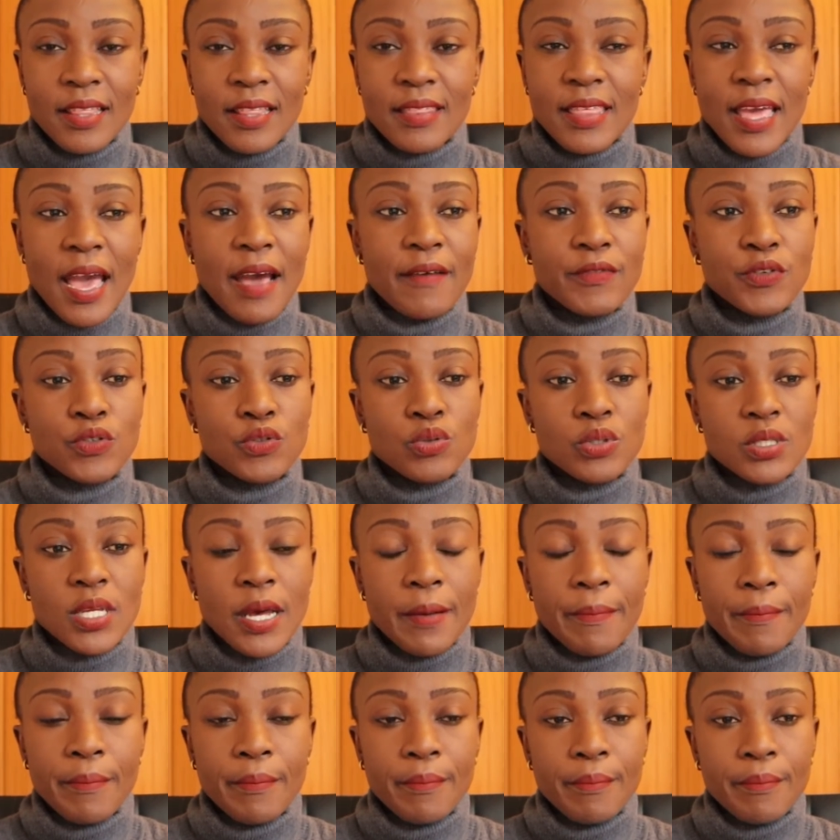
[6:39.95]
they have to do
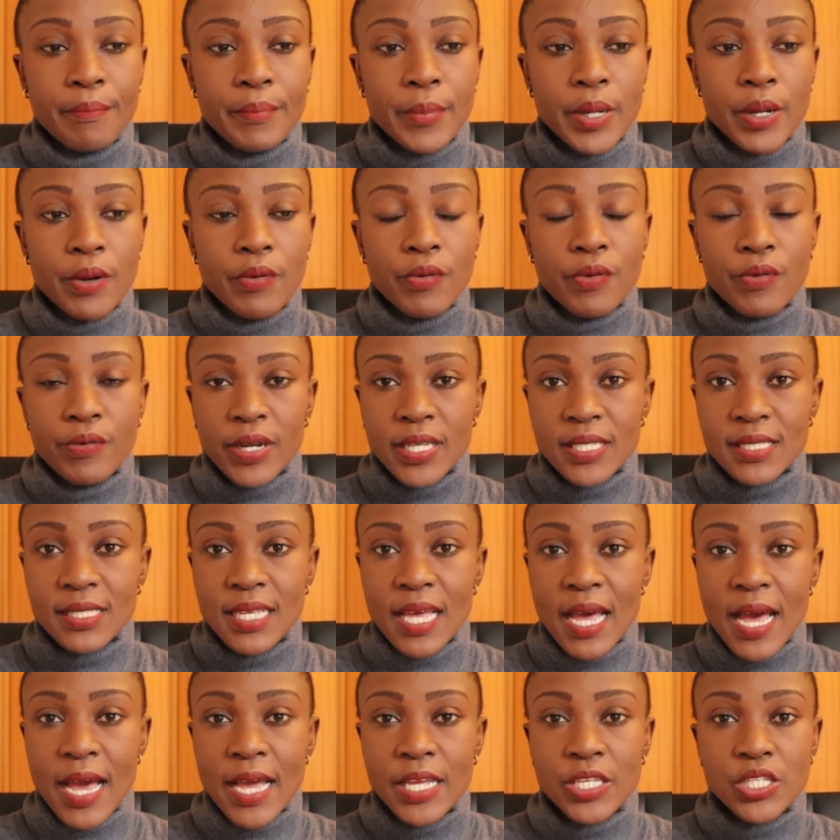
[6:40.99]
some
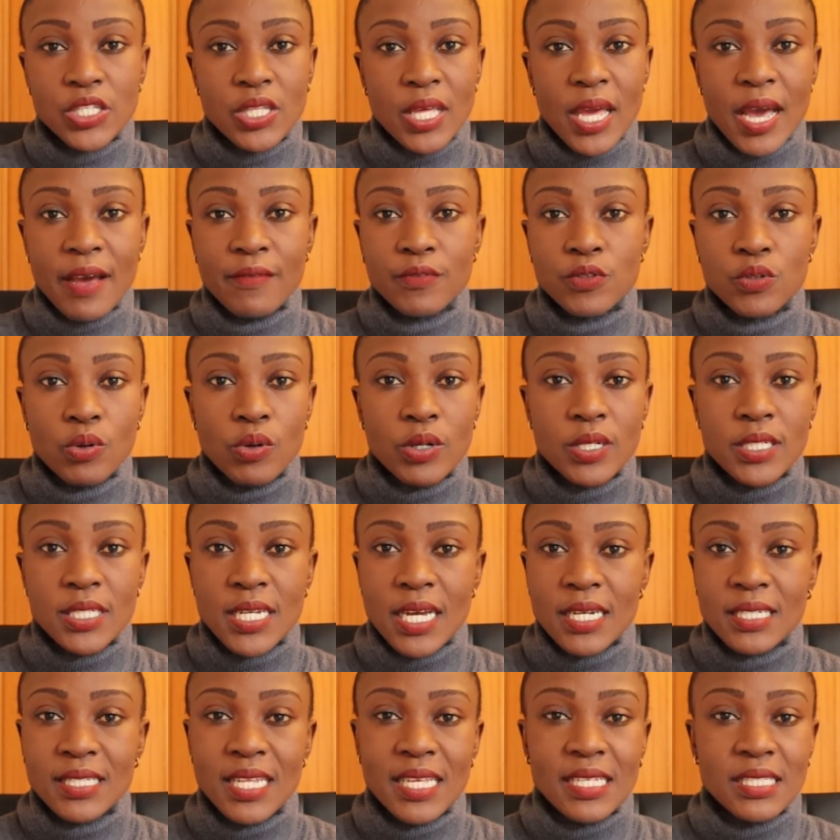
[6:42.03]
research they have to
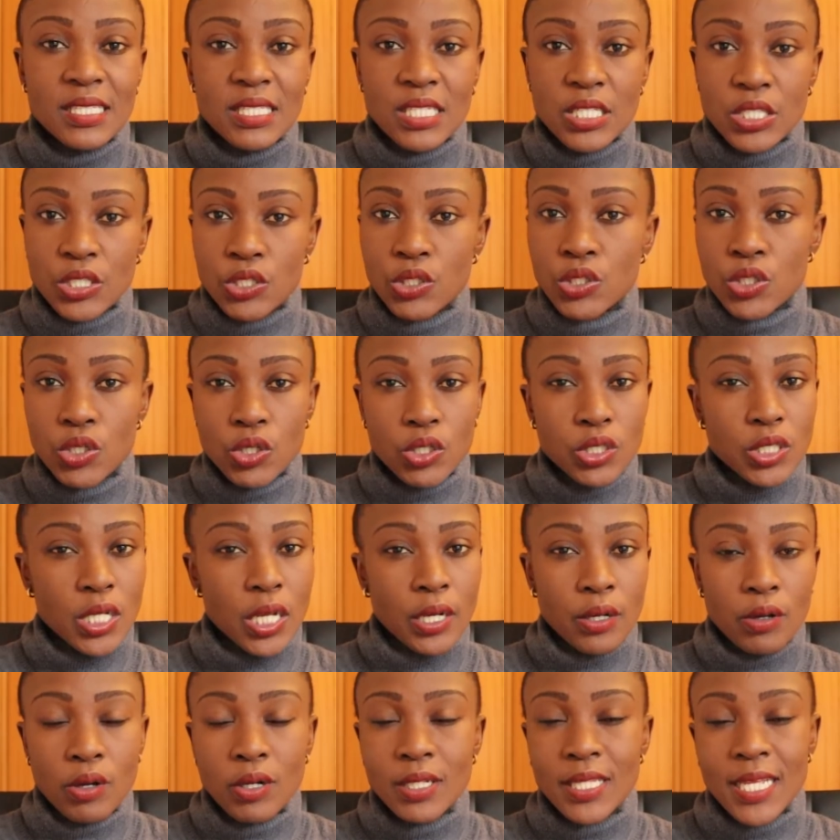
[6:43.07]
contact the institutions
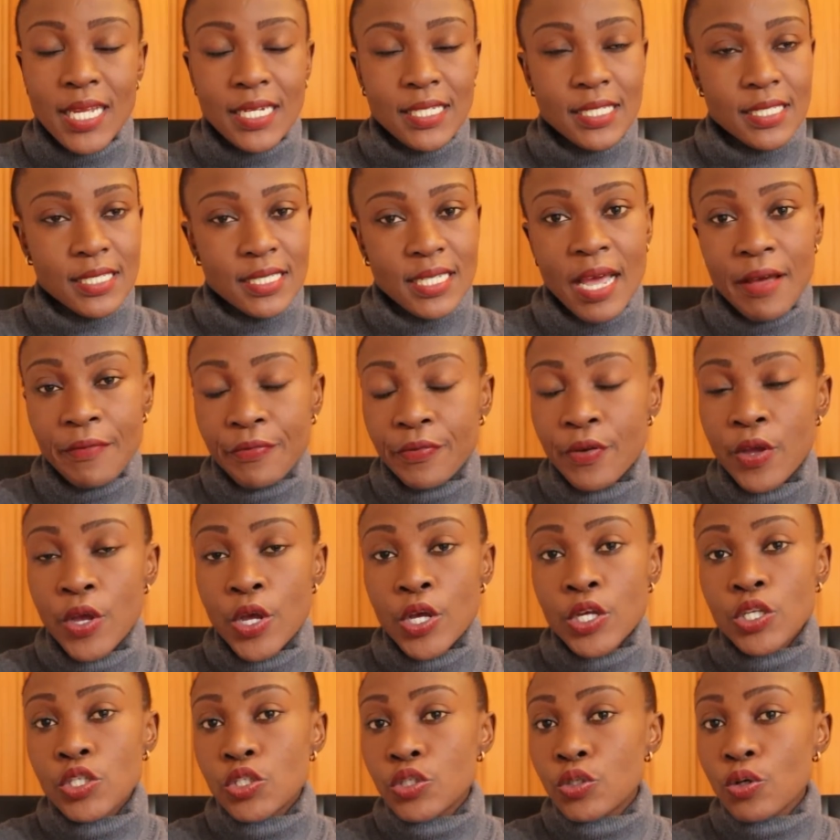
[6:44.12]
and all that stuff
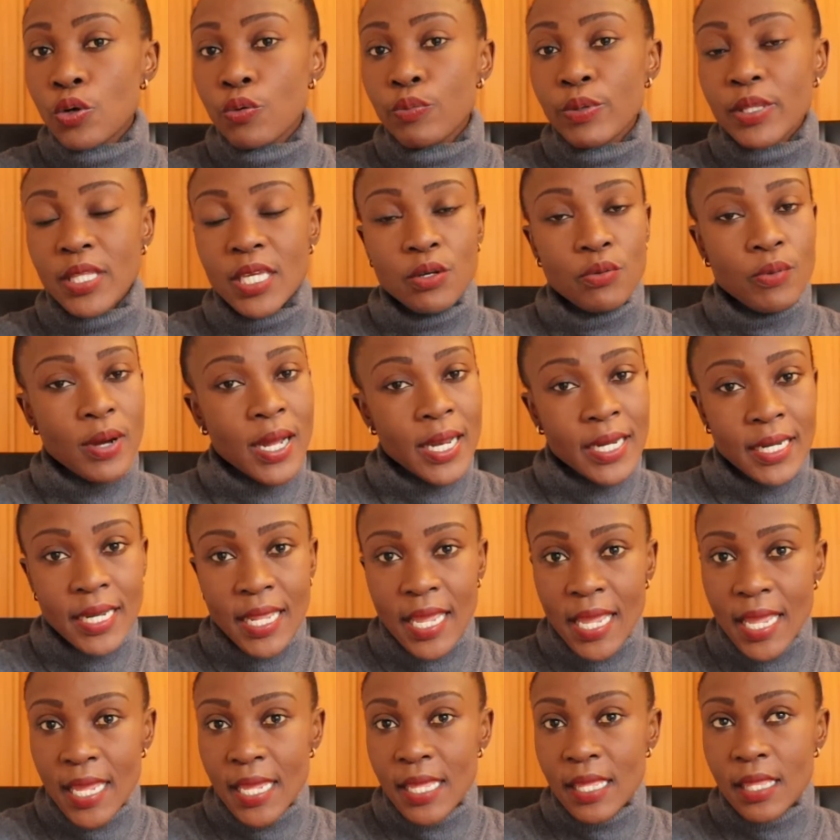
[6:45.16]
so within one
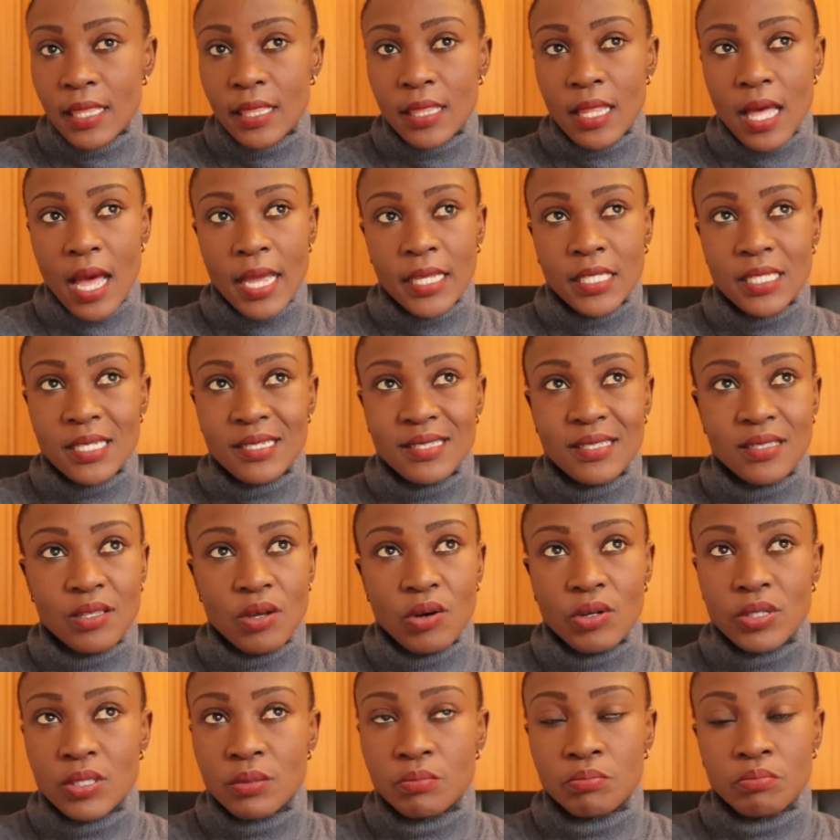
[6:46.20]
day i just
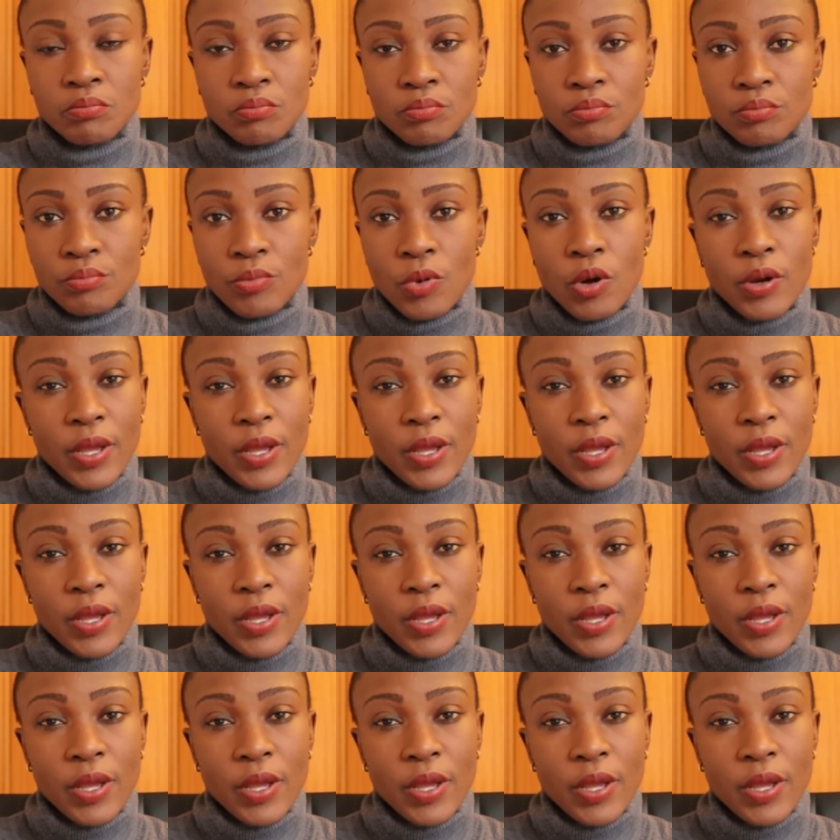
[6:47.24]
thought mm -mm.